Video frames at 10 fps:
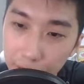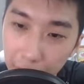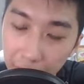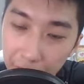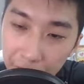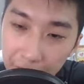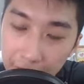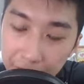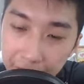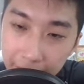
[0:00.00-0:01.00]
one of the
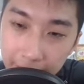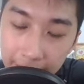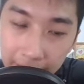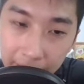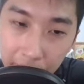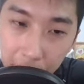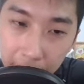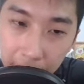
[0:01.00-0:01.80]
first videos that I'm doing